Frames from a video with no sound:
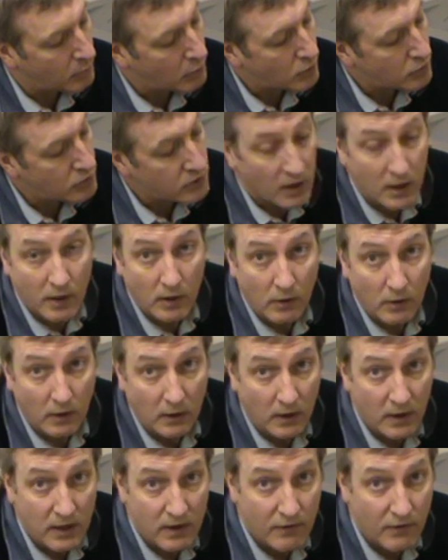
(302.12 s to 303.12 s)
motor
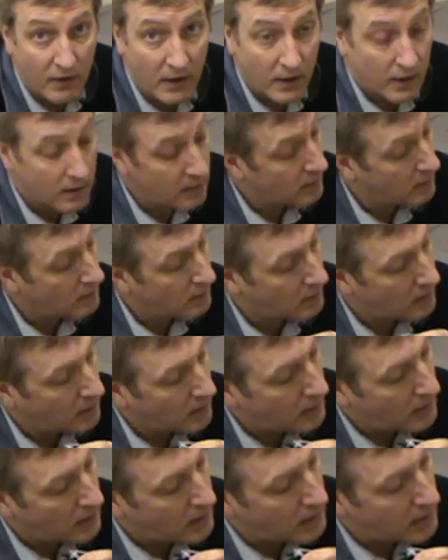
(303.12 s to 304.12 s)
lever
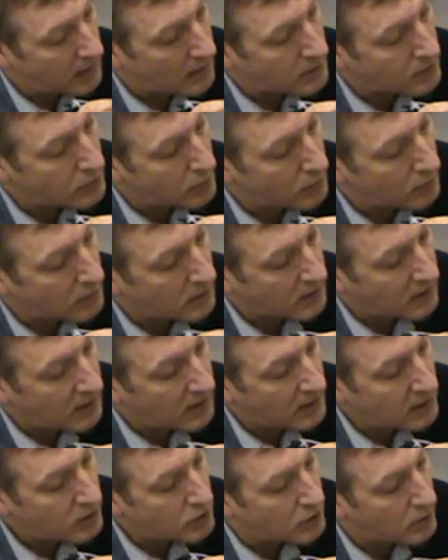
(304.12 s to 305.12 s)
is not
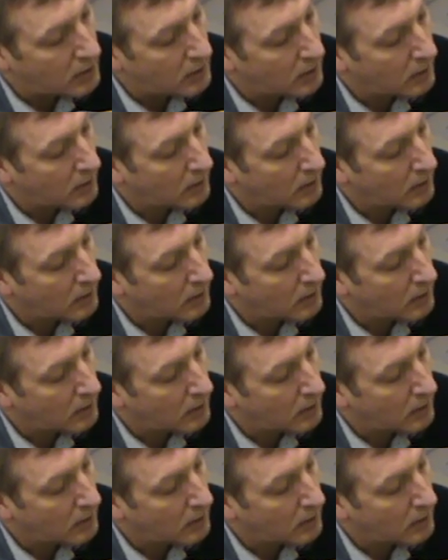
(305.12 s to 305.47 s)
engaging